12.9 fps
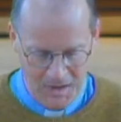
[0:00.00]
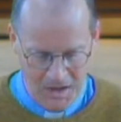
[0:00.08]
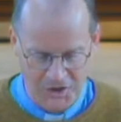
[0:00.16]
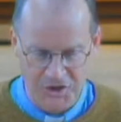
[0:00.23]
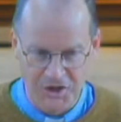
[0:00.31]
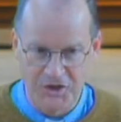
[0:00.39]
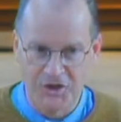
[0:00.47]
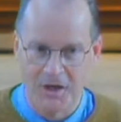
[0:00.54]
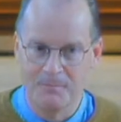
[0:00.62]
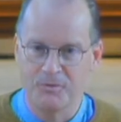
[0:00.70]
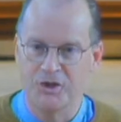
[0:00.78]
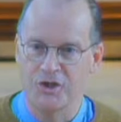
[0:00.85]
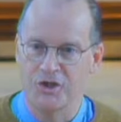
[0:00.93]
as he
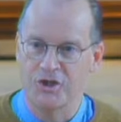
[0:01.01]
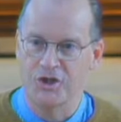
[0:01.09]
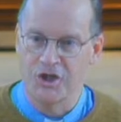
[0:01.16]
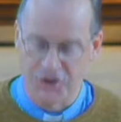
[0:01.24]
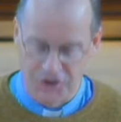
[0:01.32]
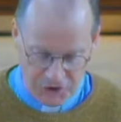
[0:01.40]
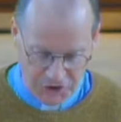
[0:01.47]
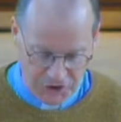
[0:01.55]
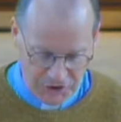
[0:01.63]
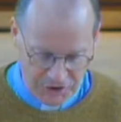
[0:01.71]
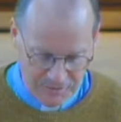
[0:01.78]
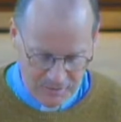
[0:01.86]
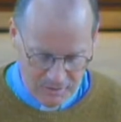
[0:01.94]
tempted
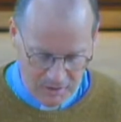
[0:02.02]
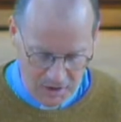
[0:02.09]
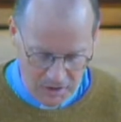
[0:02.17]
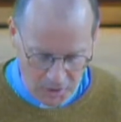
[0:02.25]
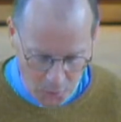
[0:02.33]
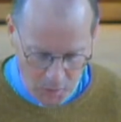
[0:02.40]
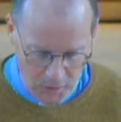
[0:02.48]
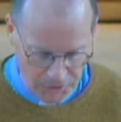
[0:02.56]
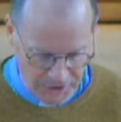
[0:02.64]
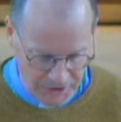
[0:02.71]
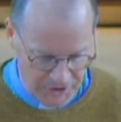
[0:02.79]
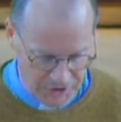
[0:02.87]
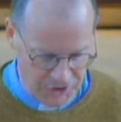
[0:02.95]
Jesus in the
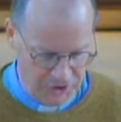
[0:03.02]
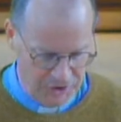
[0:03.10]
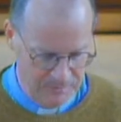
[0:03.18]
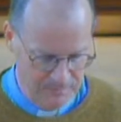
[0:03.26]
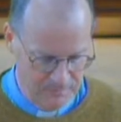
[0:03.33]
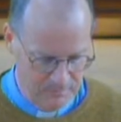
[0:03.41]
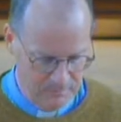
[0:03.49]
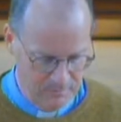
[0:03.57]
wilderness.